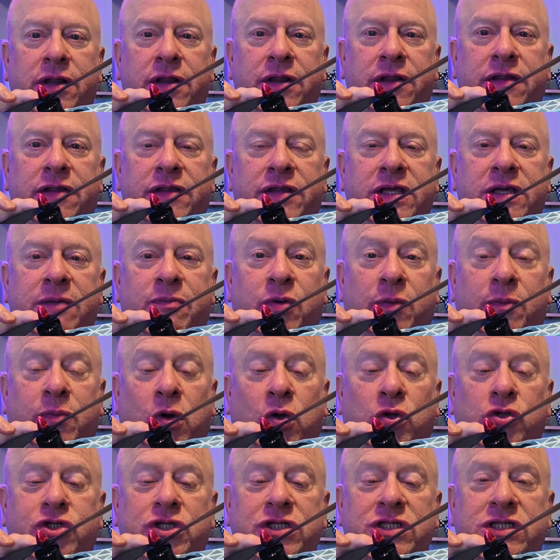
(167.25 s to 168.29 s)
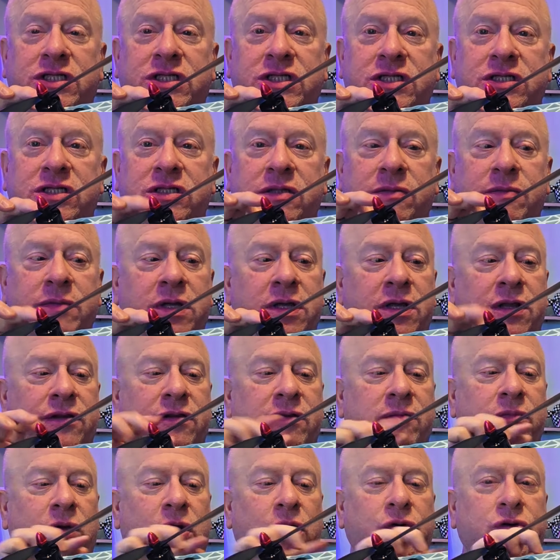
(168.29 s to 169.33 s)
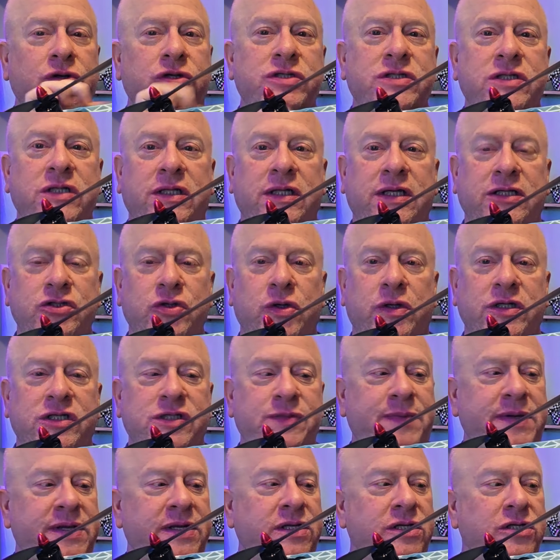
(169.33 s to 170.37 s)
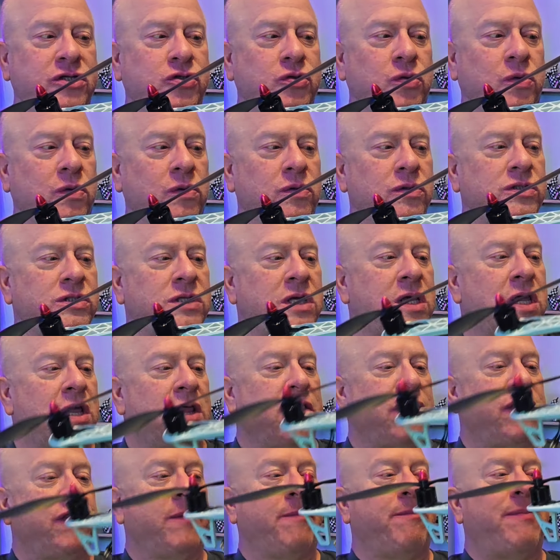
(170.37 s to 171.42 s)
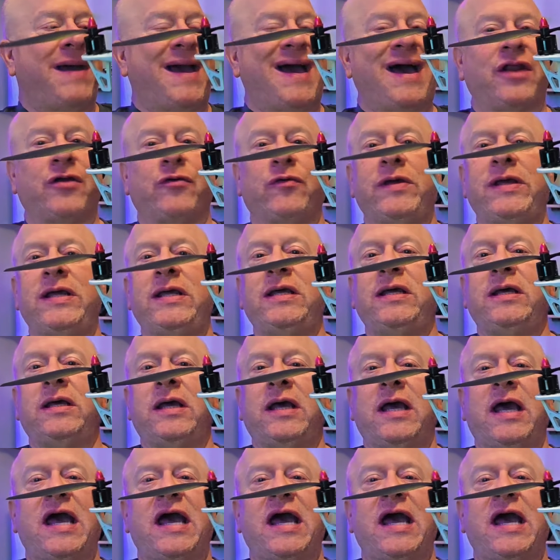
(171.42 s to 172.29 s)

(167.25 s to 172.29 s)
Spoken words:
the propulsion system, the motors and electronic speed controllers, the battery.